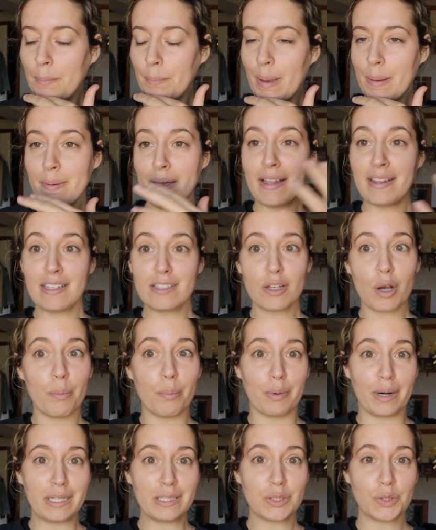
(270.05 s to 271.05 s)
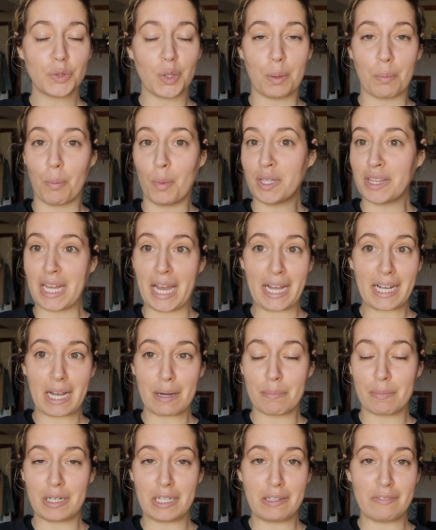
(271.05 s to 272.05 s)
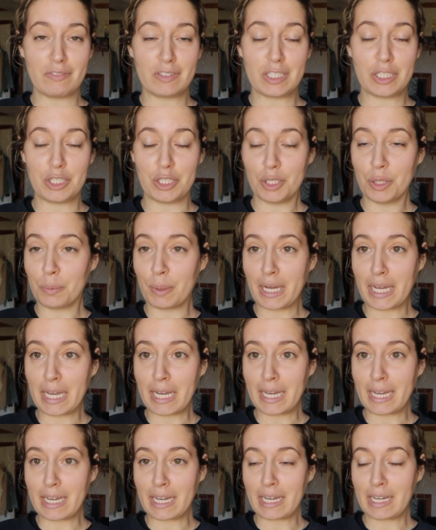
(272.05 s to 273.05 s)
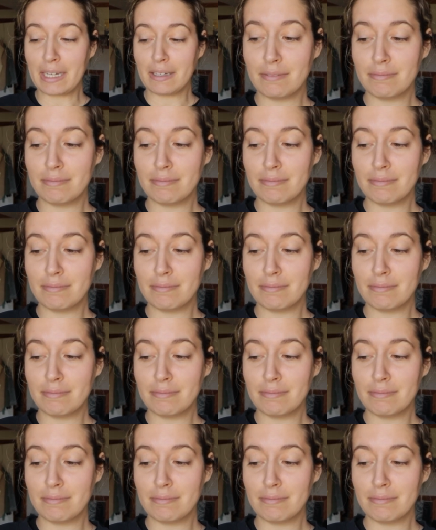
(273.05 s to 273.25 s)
Maybe at least go brainstorm what the heck I'm even doing.